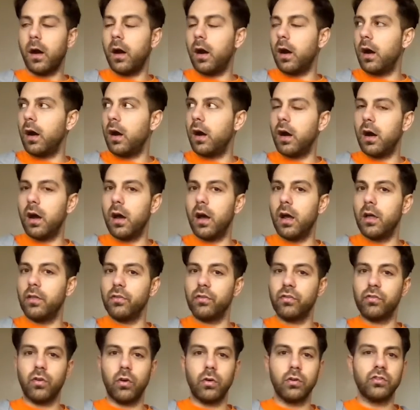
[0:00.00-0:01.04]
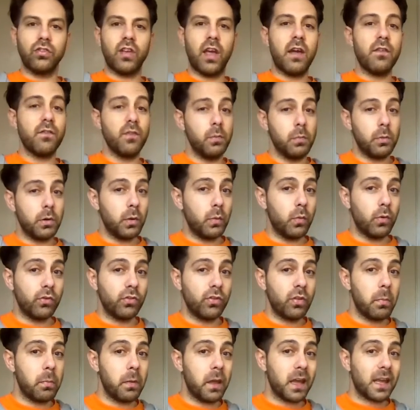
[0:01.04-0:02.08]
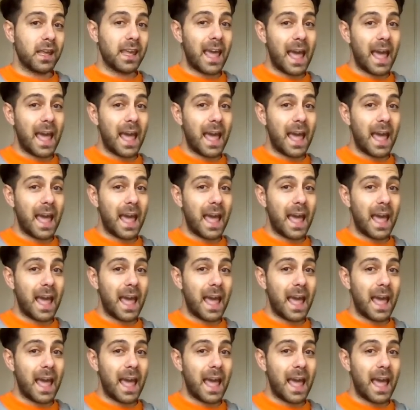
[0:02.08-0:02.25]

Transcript: the songs Everybody Wants to Be a